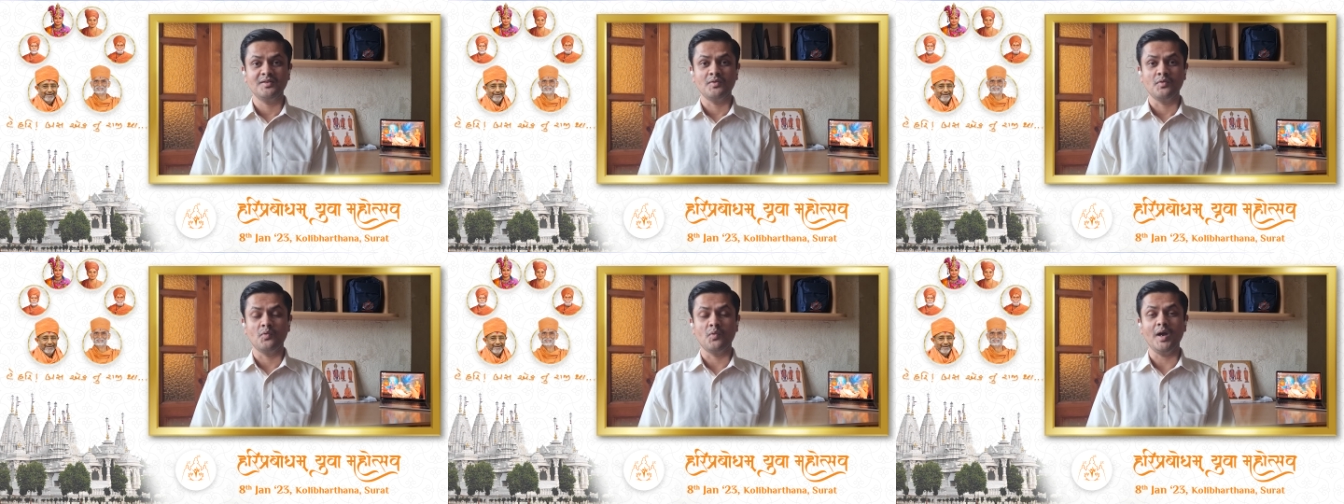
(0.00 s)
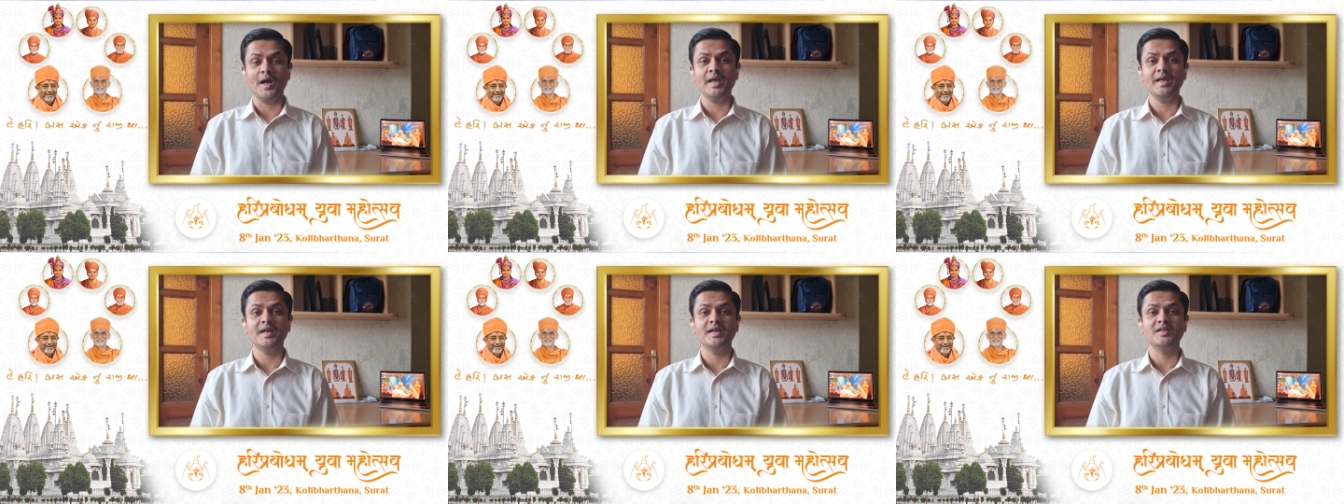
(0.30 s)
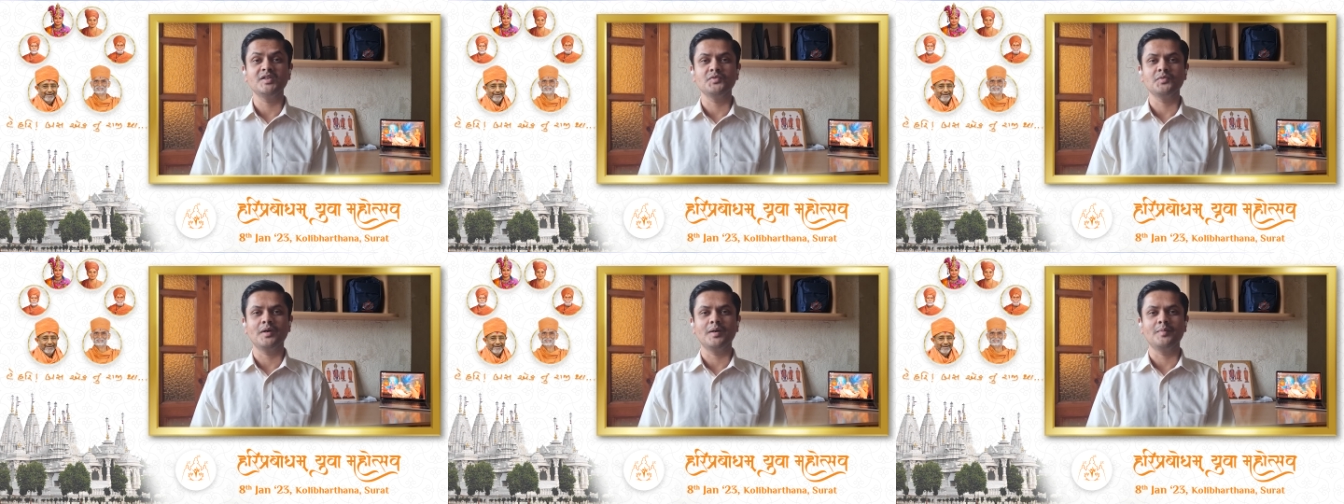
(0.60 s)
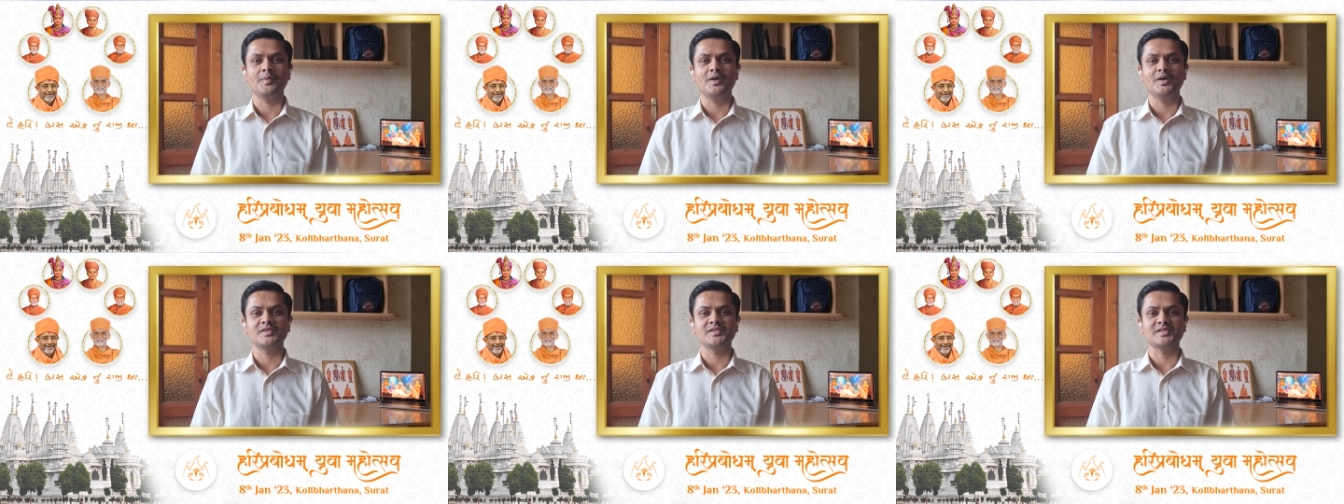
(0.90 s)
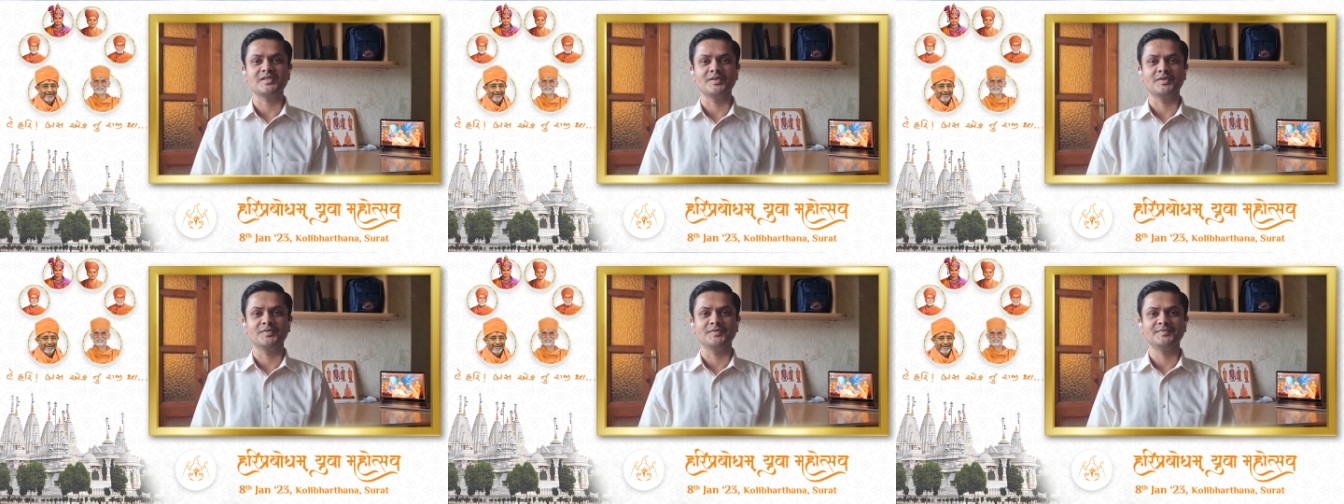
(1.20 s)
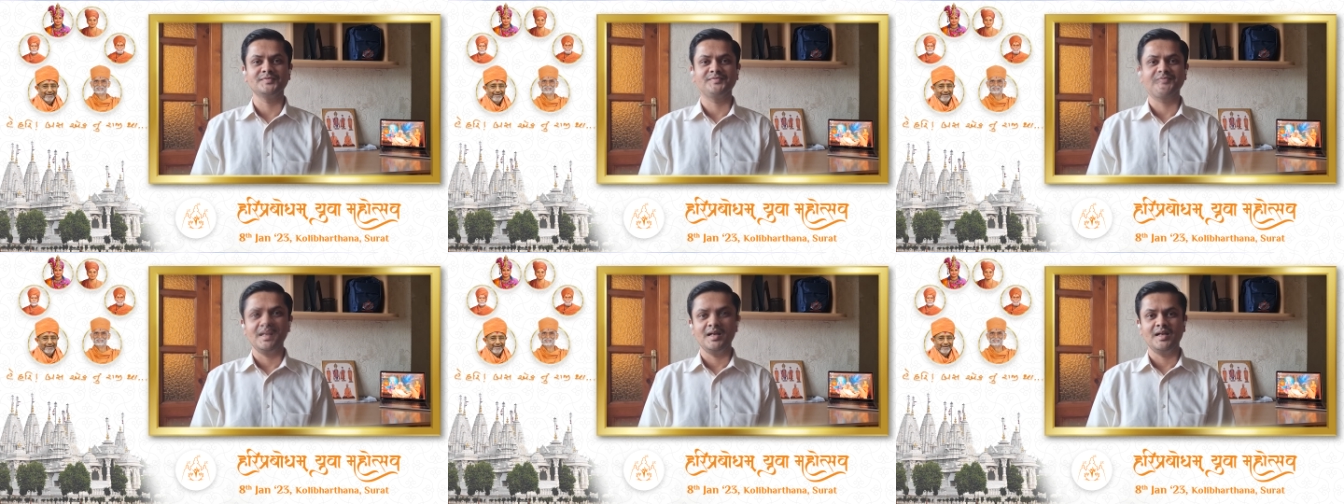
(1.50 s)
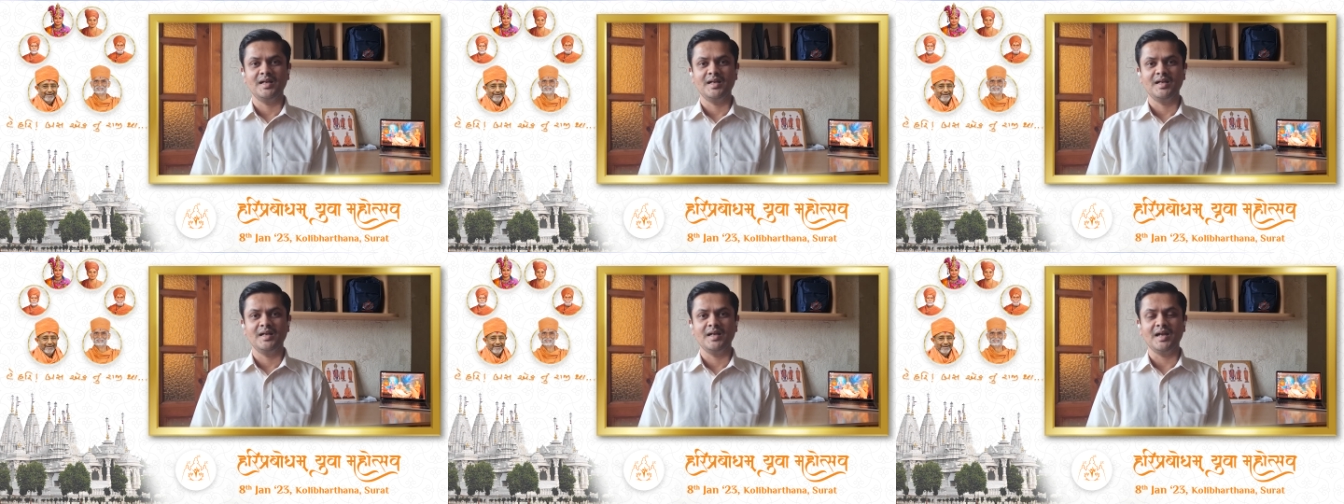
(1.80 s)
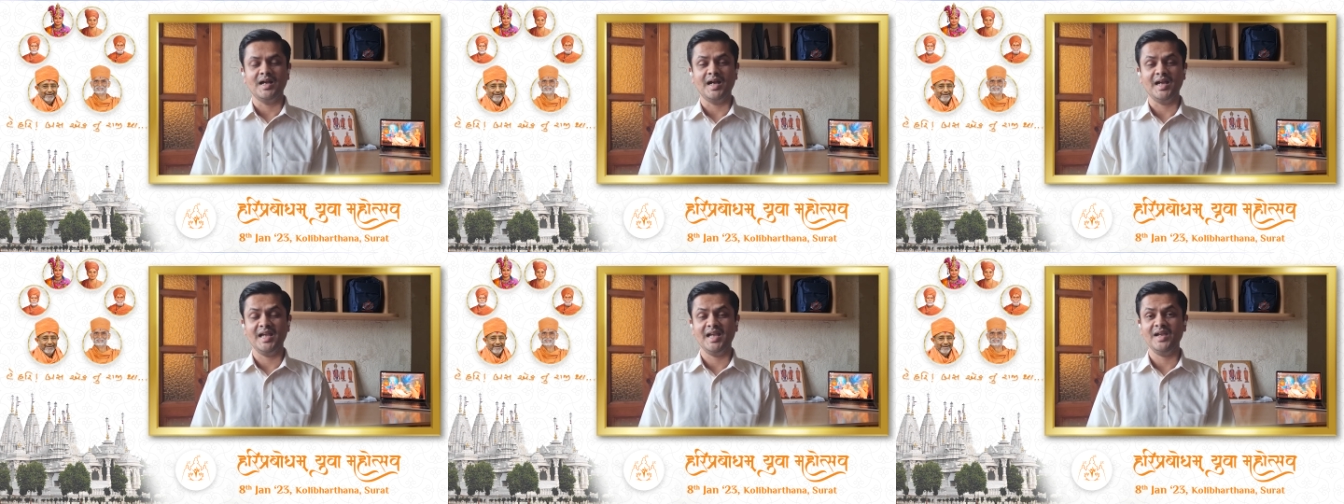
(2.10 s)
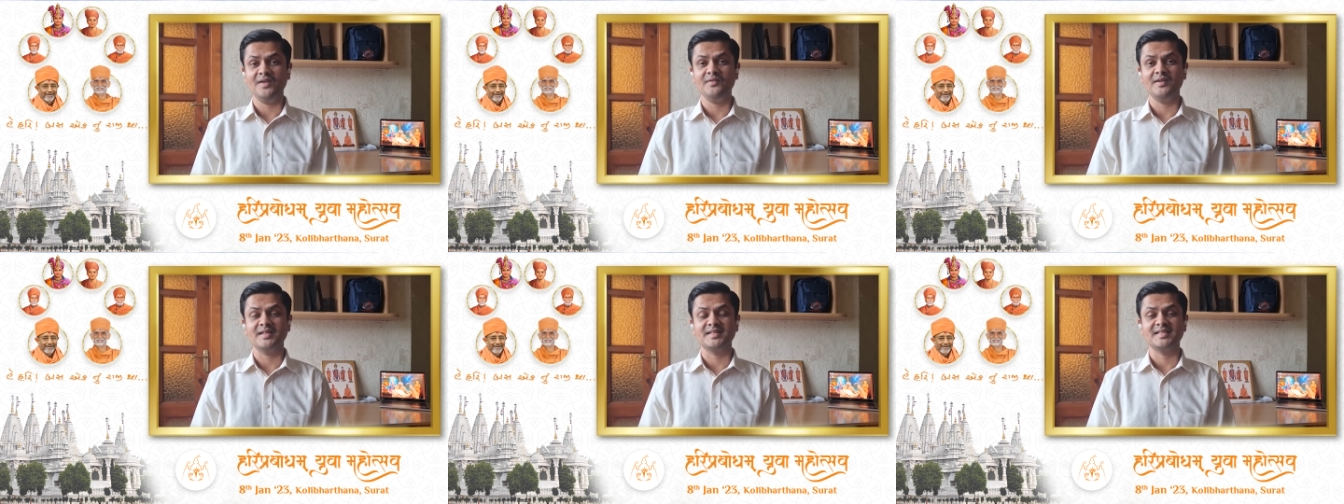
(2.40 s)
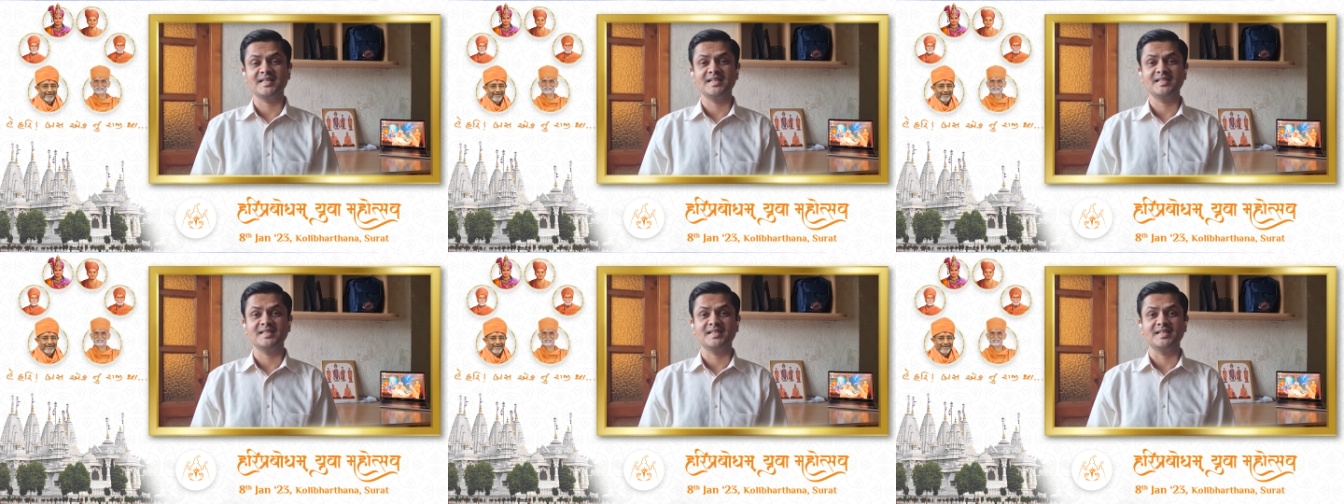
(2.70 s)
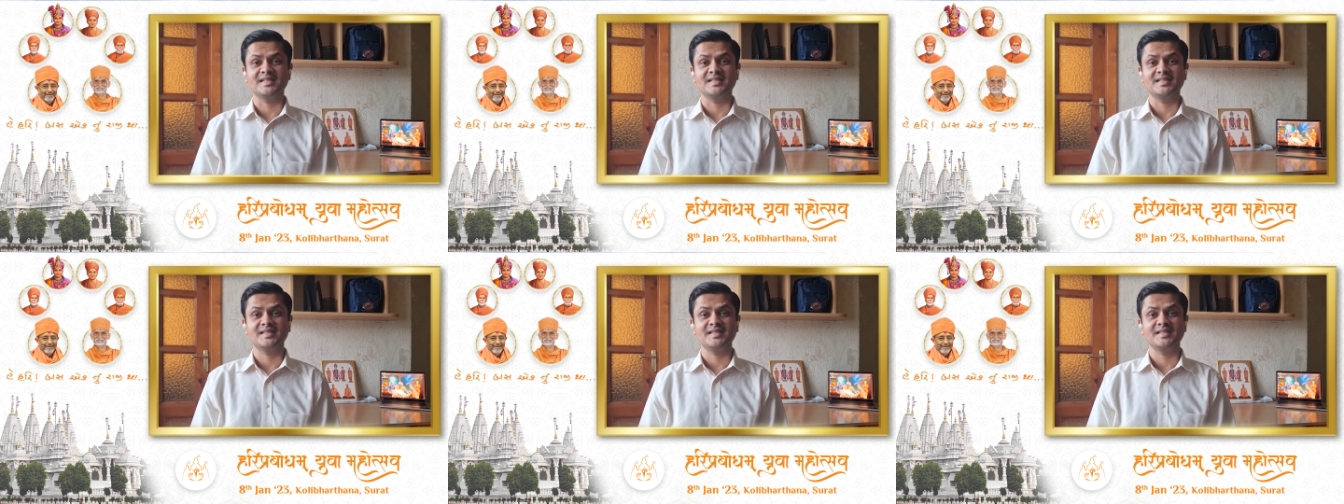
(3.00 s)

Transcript: Why a Yuva Mahotsav? I have attended